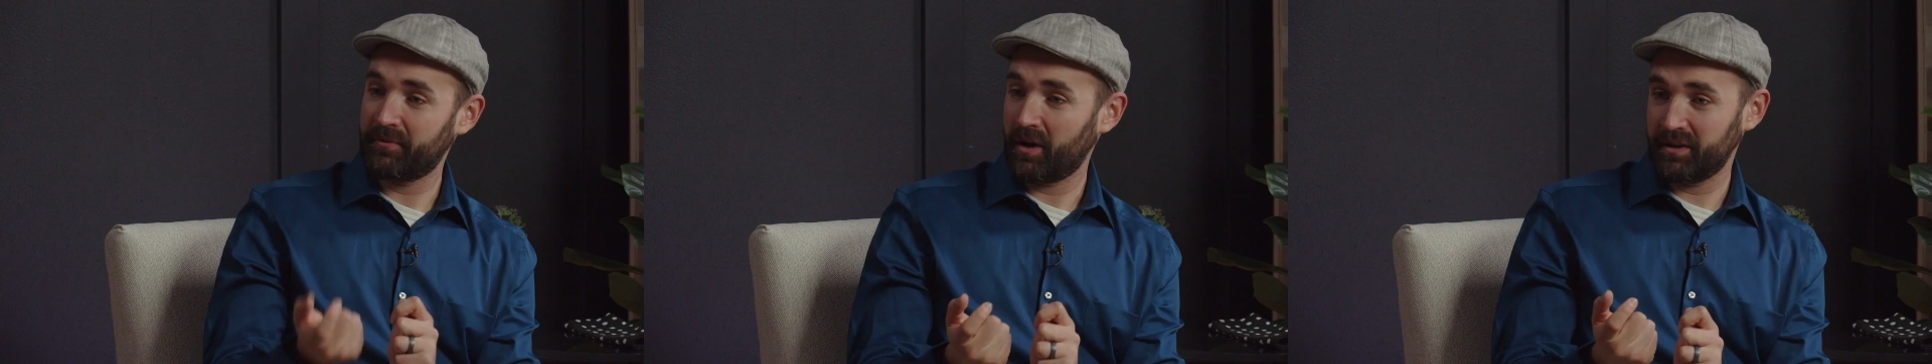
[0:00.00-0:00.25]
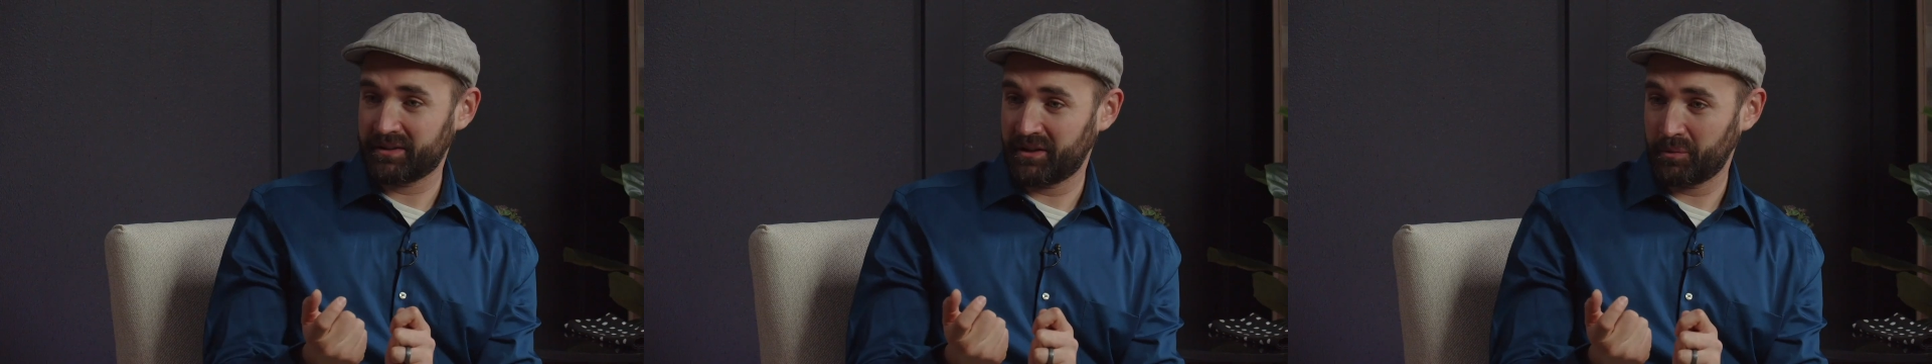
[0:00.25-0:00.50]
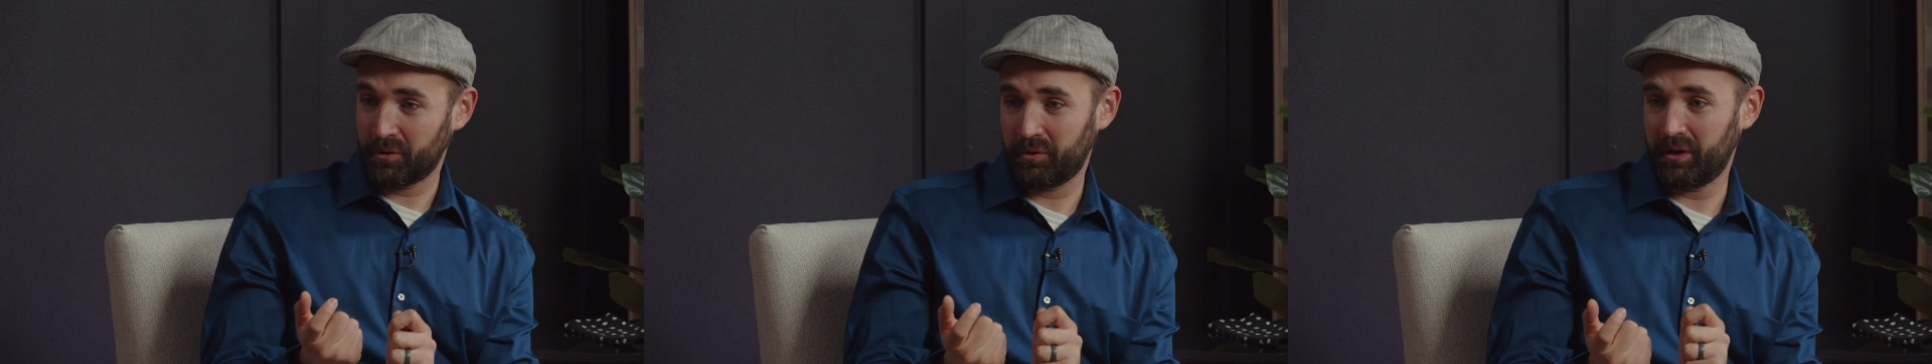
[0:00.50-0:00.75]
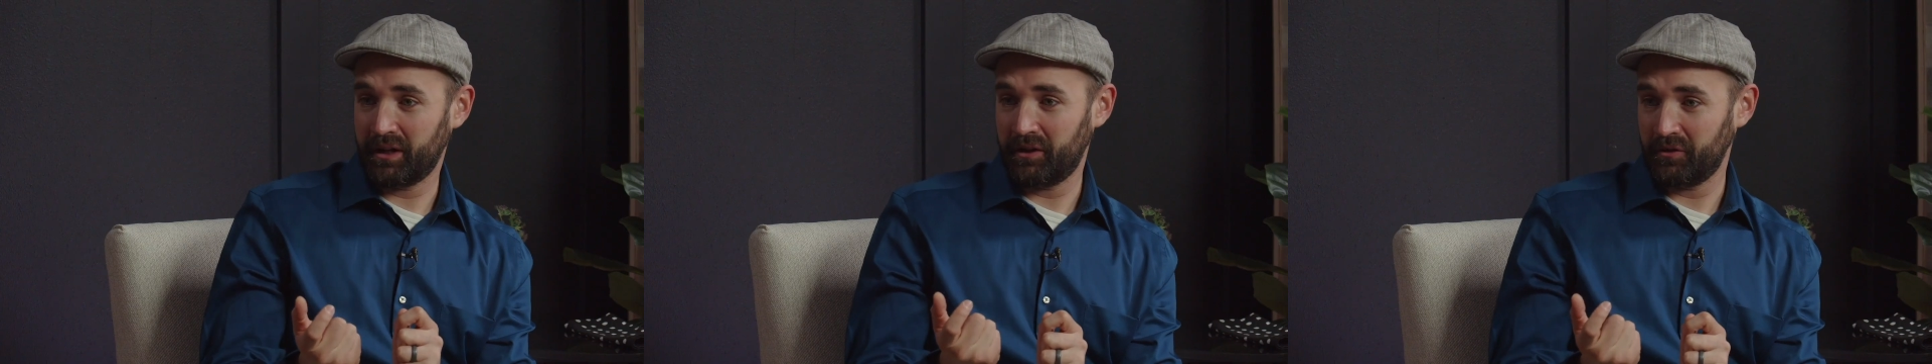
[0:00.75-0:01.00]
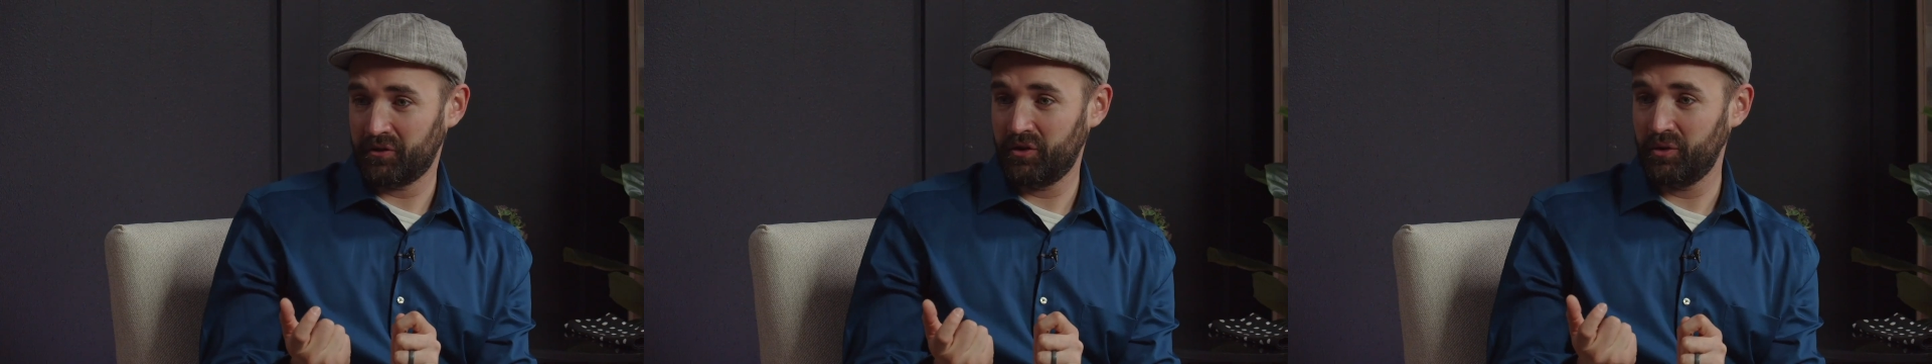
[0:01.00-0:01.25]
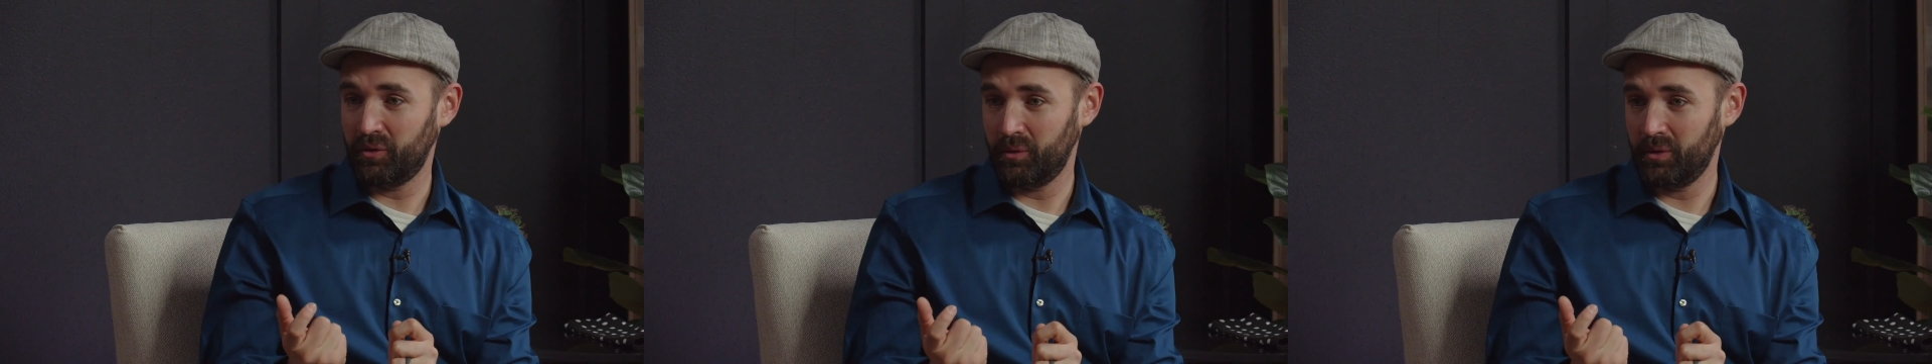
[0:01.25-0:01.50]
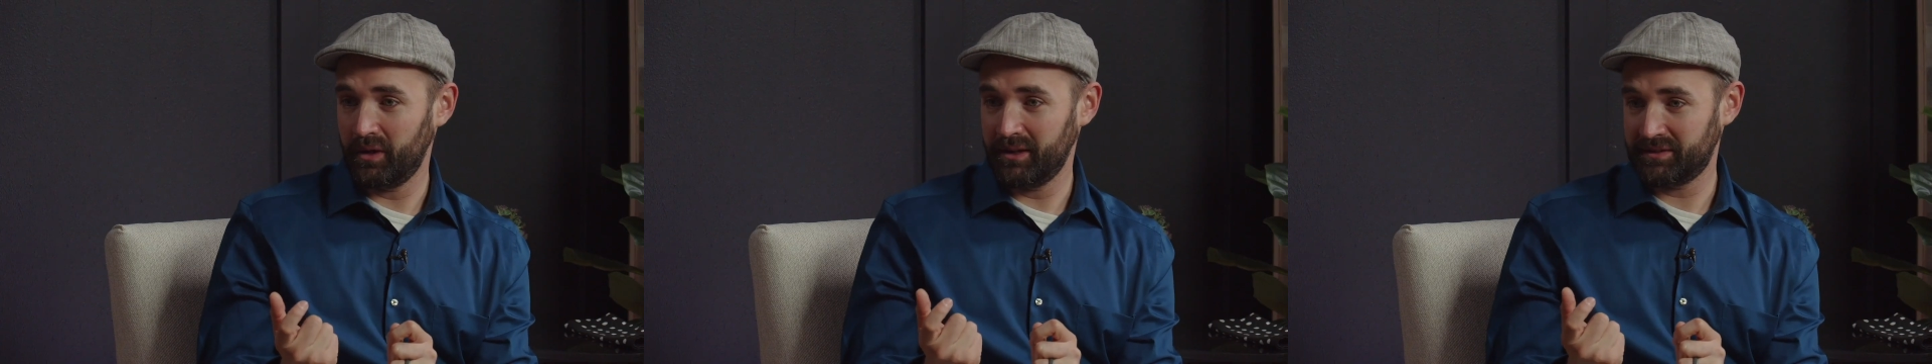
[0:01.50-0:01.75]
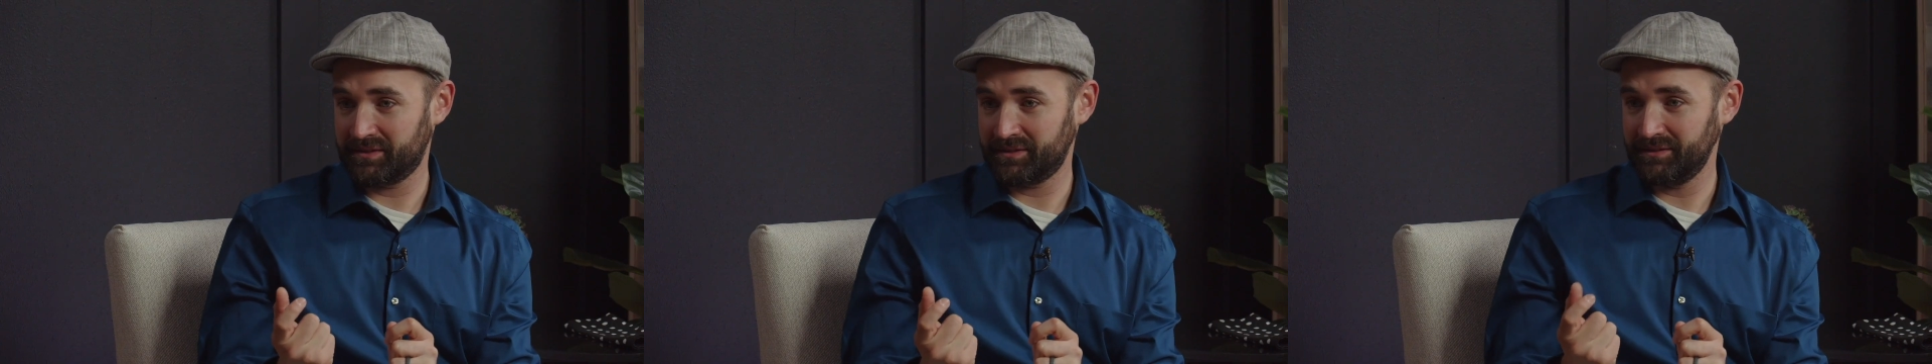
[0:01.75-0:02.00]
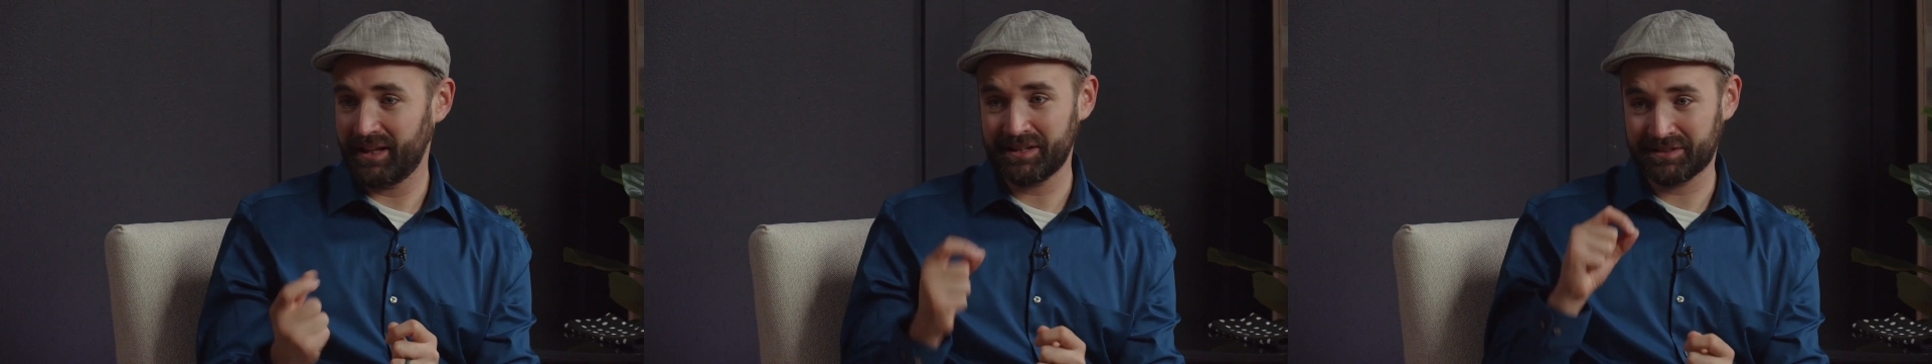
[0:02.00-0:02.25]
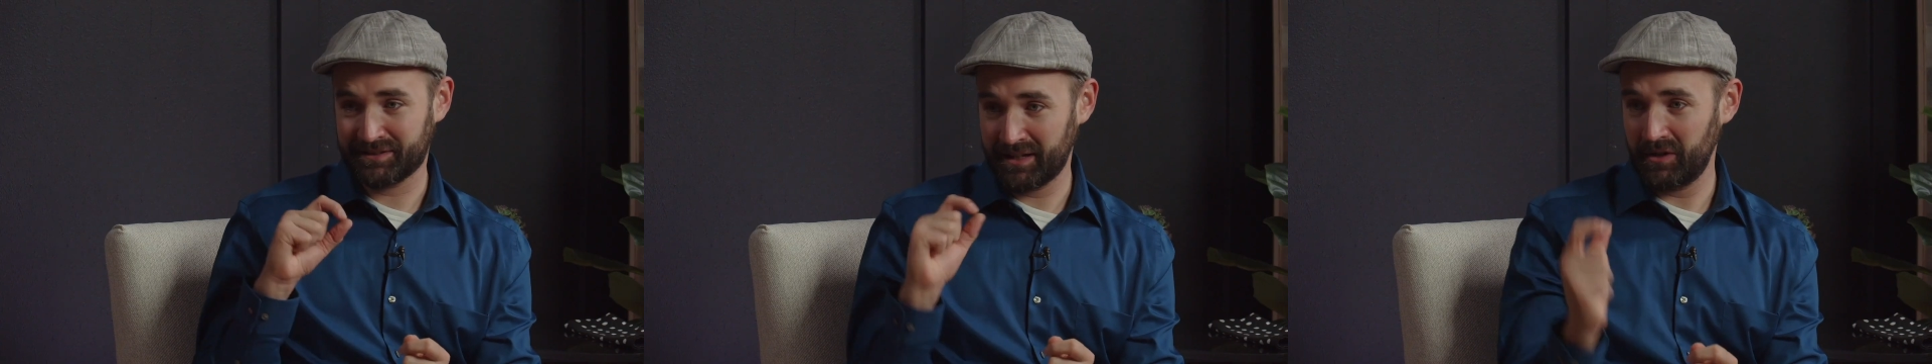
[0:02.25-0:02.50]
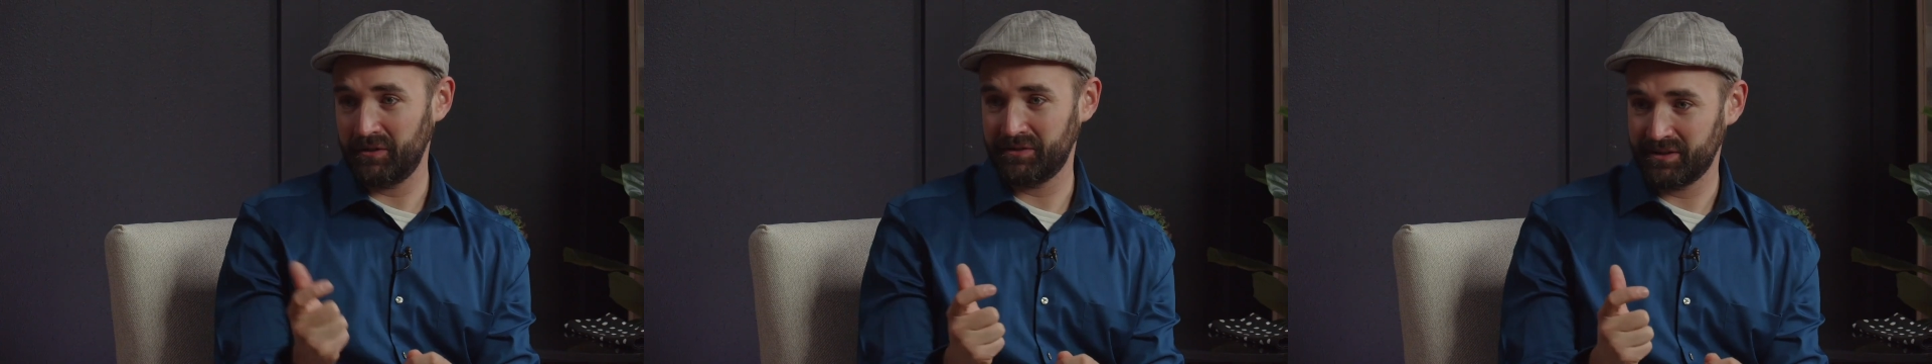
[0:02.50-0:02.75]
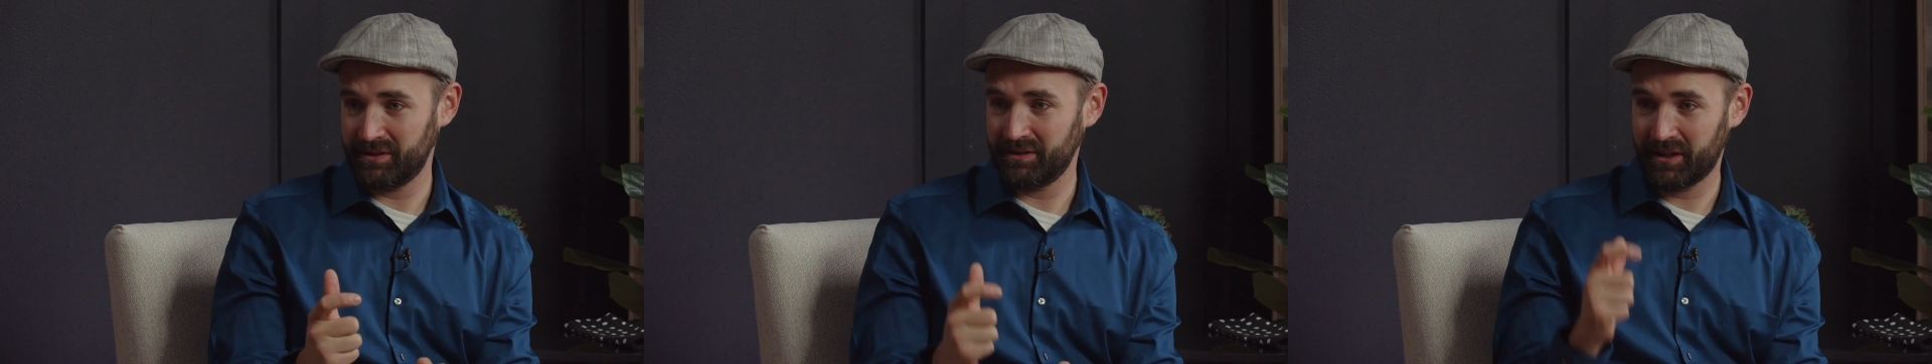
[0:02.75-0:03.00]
content that we're creating here too, it's less salesy,